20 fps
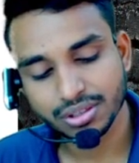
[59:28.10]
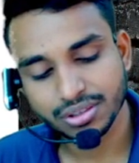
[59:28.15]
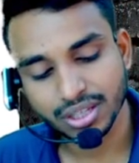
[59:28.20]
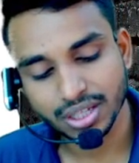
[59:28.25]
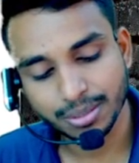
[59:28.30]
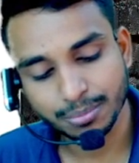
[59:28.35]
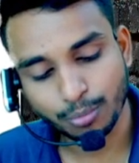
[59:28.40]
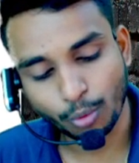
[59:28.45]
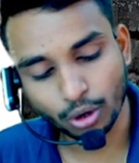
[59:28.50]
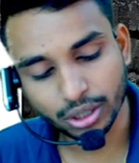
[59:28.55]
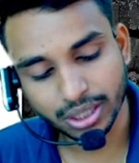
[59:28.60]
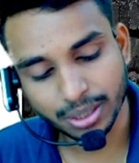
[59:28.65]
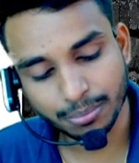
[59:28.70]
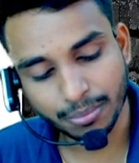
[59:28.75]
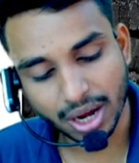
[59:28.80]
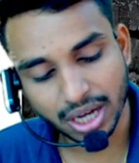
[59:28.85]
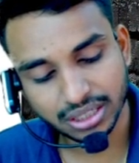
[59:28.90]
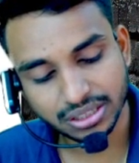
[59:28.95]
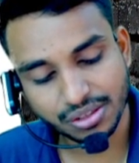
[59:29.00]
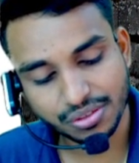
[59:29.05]
it's an important
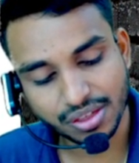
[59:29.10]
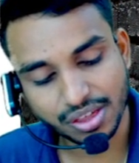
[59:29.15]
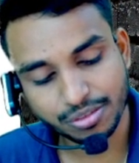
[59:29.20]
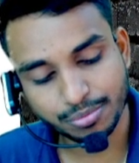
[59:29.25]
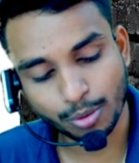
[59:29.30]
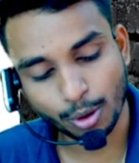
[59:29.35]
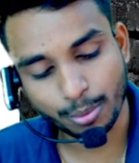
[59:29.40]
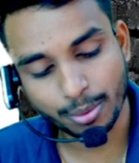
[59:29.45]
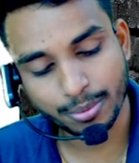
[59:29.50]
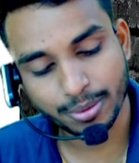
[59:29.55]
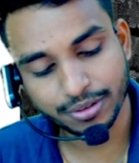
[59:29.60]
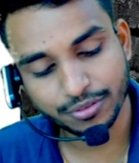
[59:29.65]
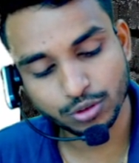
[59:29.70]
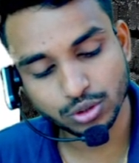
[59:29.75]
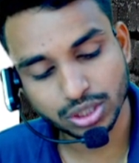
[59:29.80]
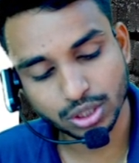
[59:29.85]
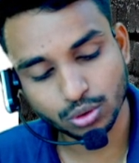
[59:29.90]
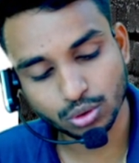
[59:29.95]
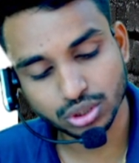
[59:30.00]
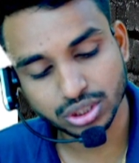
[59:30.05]
mark. This as probable
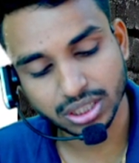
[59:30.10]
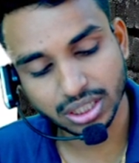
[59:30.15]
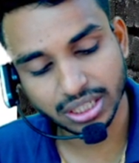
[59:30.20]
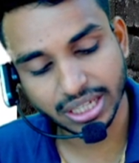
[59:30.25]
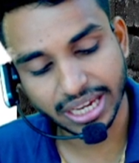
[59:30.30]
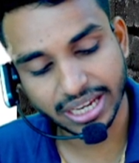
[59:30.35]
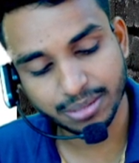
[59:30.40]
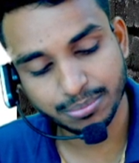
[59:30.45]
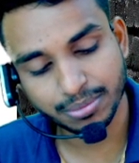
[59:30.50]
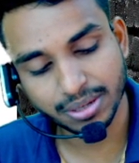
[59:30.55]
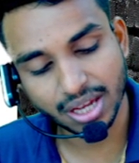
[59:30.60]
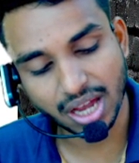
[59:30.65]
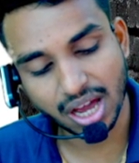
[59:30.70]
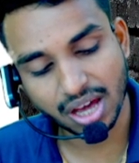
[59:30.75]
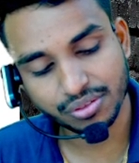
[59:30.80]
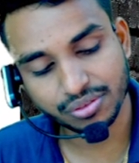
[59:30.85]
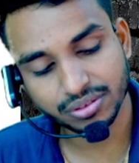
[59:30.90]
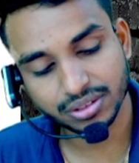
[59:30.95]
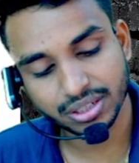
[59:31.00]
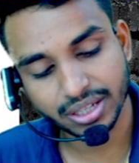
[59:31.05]
future question can be
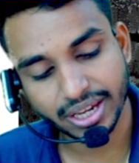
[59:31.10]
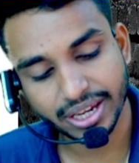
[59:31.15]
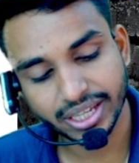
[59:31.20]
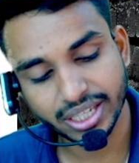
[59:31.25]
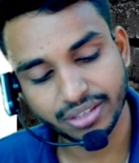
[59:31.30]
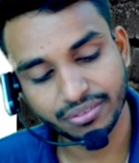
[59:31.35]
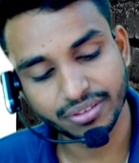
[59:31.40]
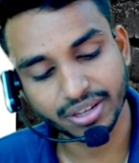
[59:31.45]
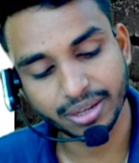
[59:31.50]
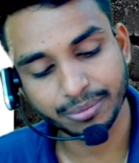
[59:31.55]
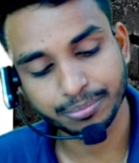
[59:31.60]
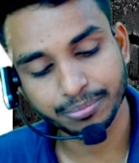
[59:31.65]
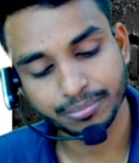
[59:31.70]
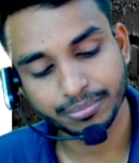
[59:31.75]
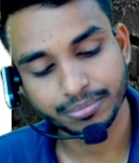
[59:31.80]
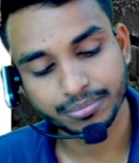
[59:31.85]
asked anyway.